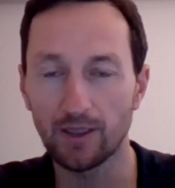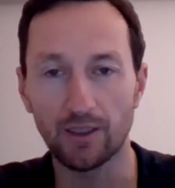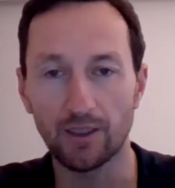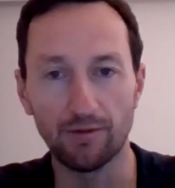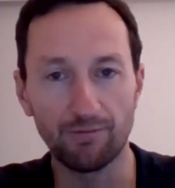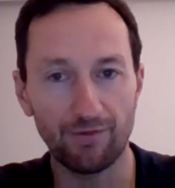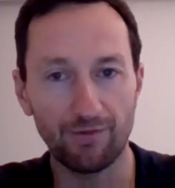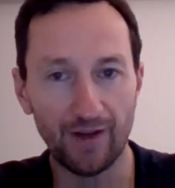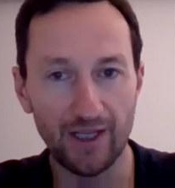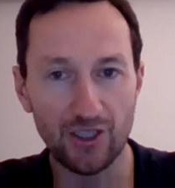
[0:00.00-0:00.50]

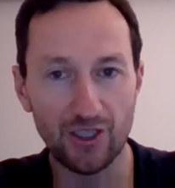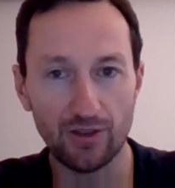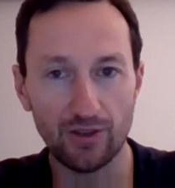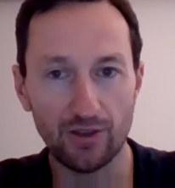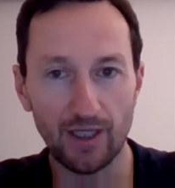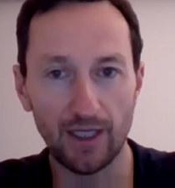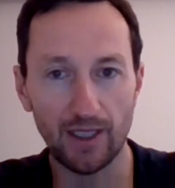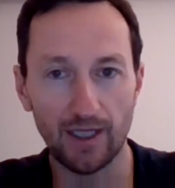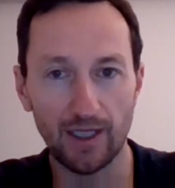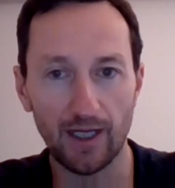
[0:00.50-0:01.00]
inflation
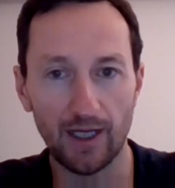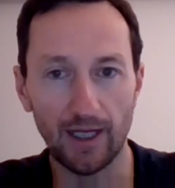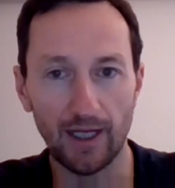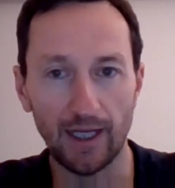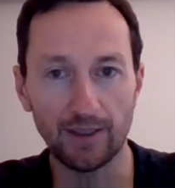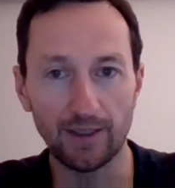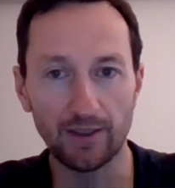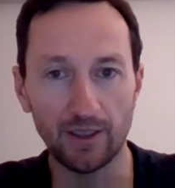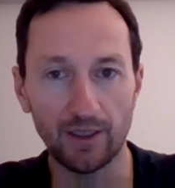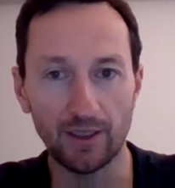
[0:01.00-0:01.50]
data
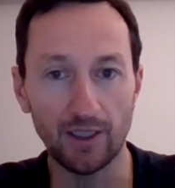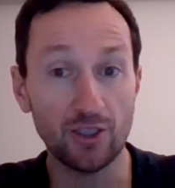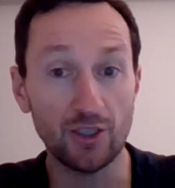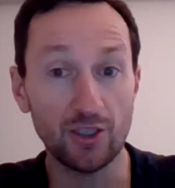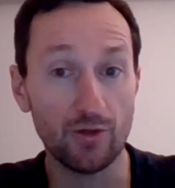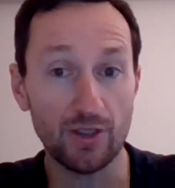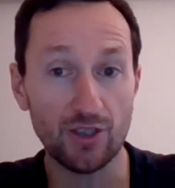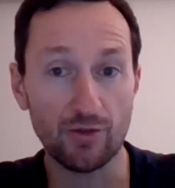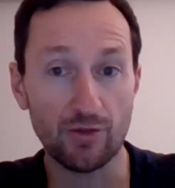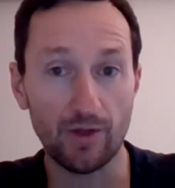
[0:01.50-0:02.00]
and the
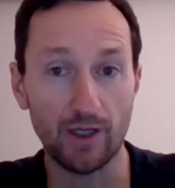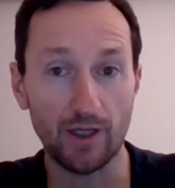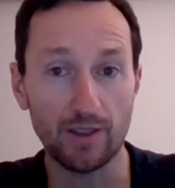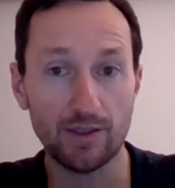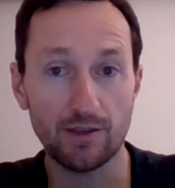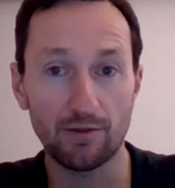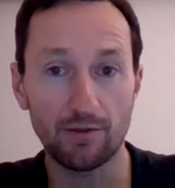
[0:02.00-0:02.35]
interest rates.